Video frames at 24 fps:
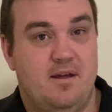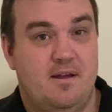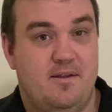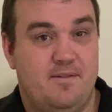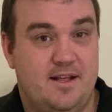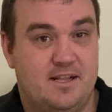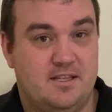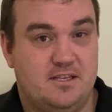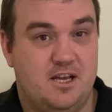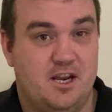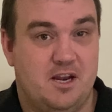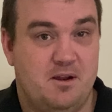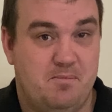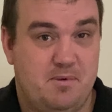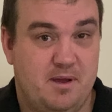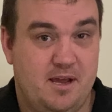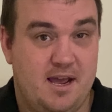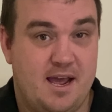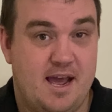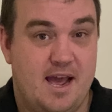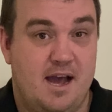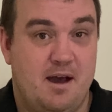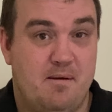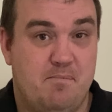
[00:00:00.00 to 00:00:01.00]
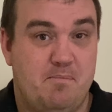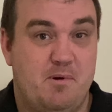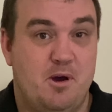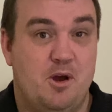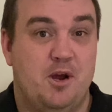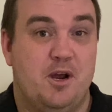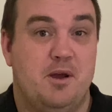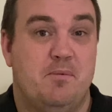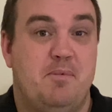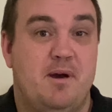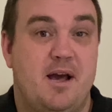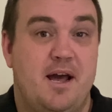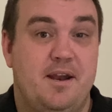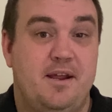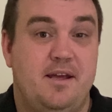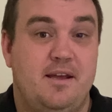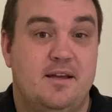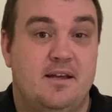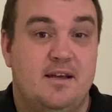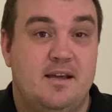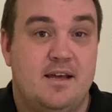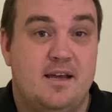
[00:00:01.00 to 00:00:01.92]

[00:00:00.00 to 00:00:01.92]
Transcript: And that's going to be our burger patty.